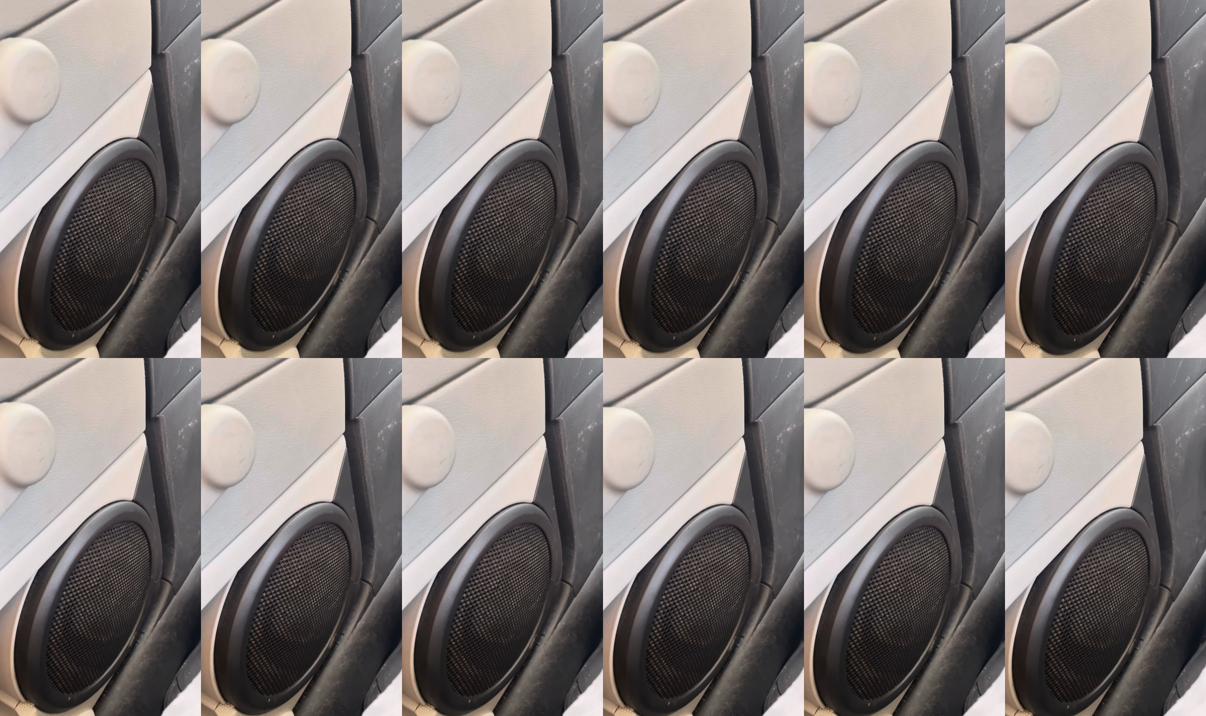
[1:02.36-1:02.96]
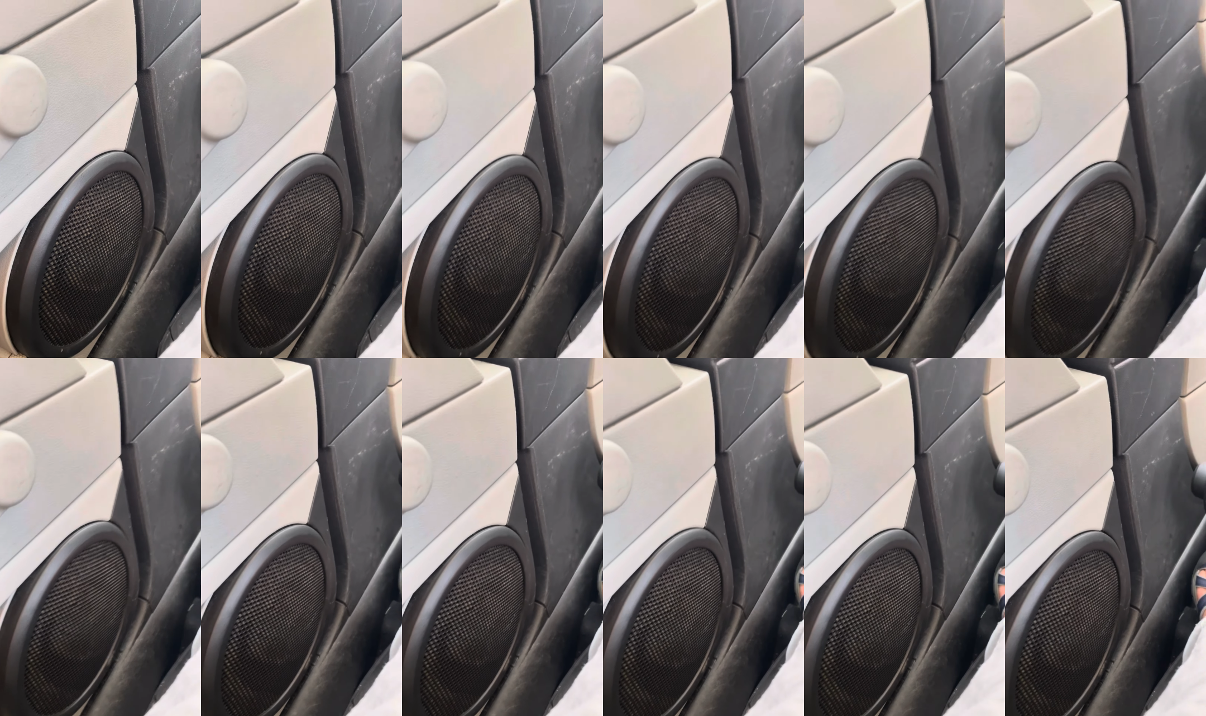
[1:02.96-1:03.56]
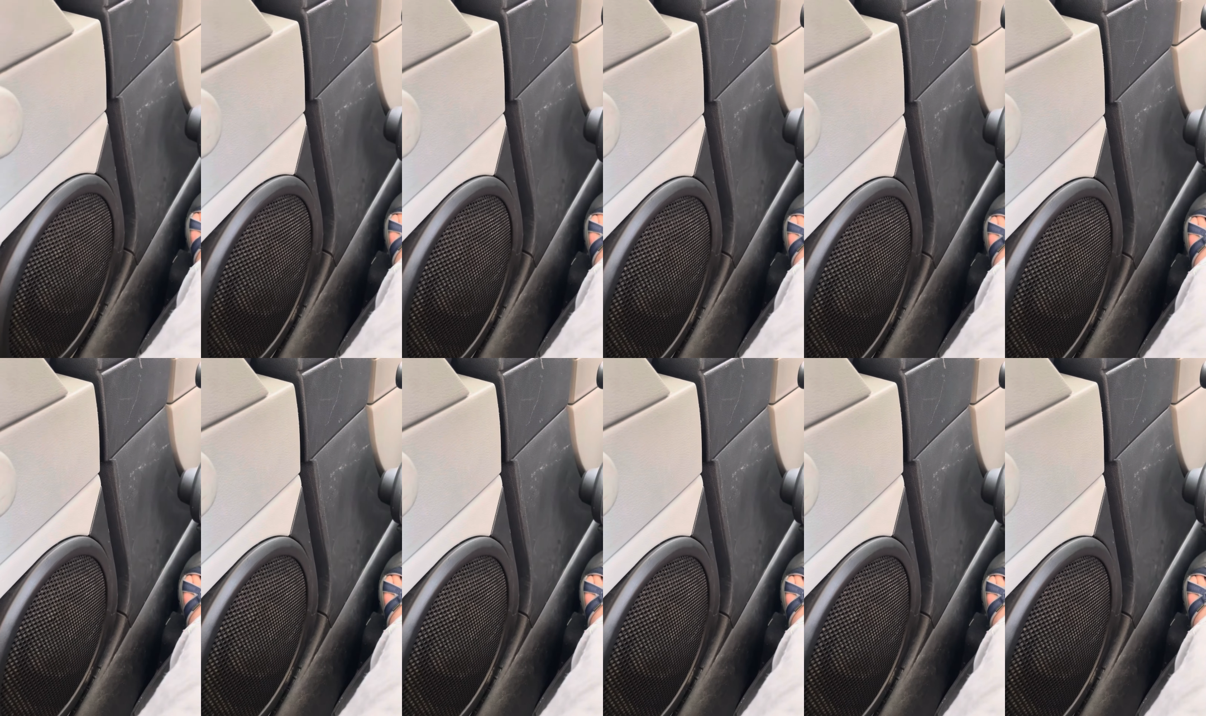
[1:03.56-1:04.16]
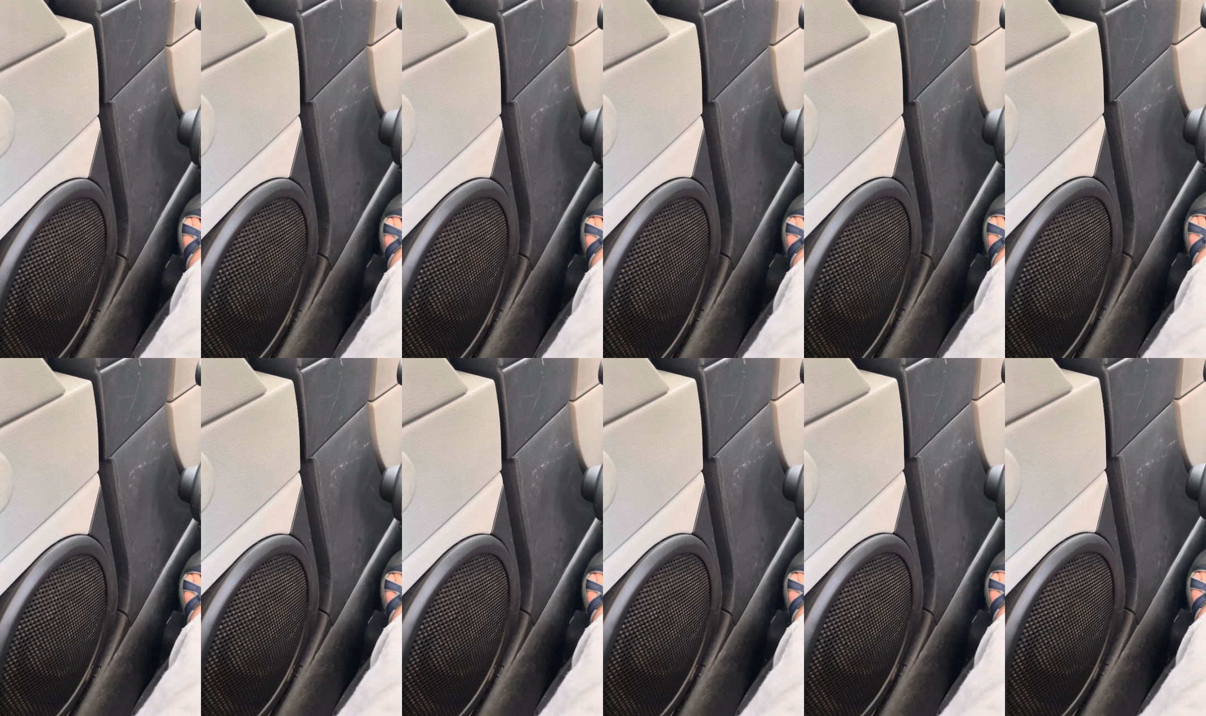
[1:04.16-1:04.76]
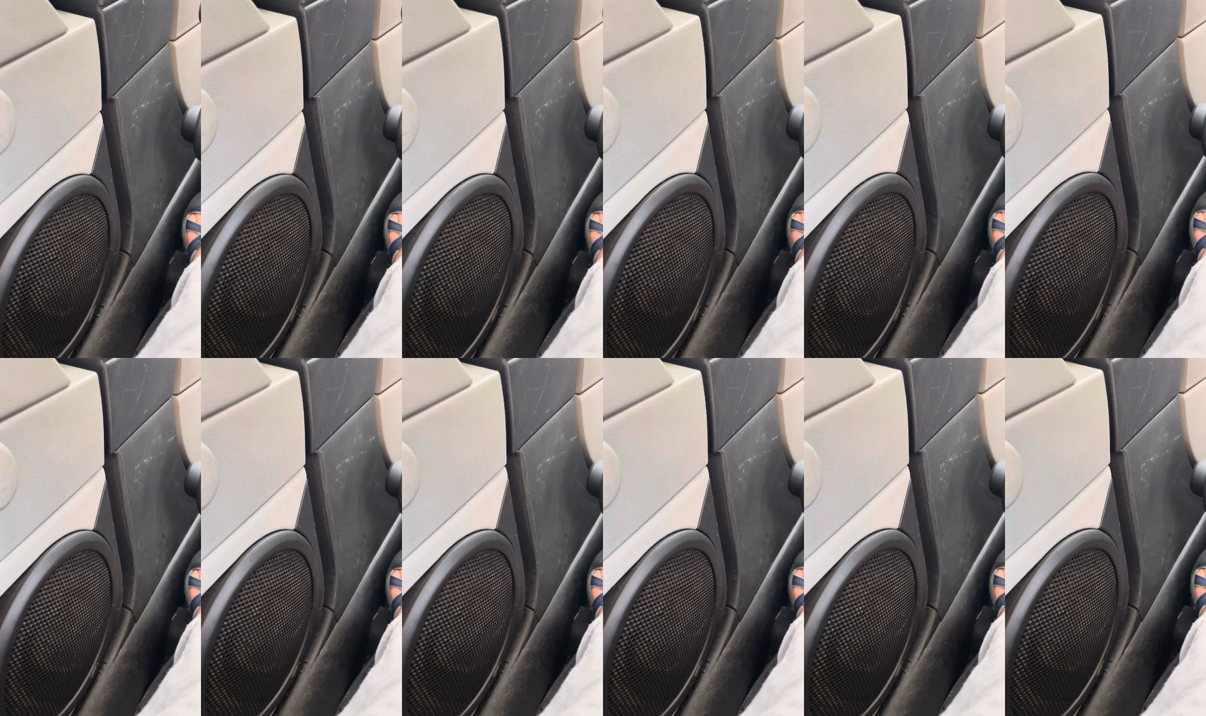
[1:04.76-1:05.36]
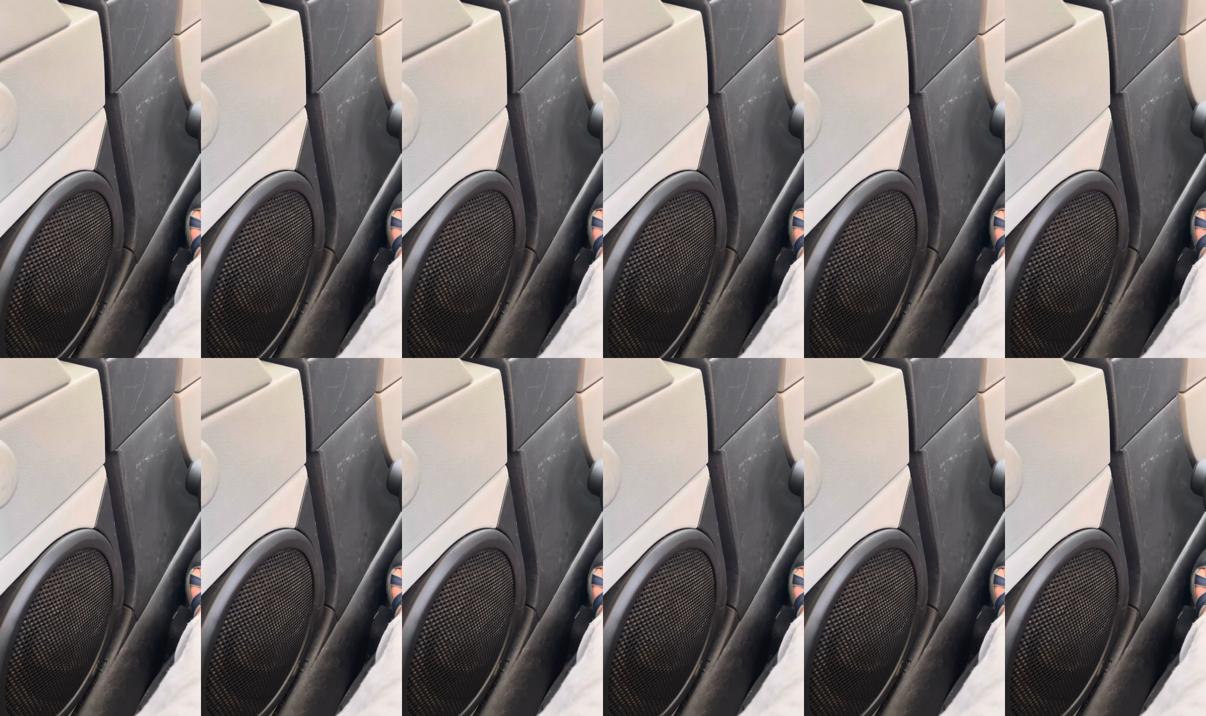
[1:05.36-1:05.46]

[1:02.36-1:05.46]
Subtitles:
(no speaker visible)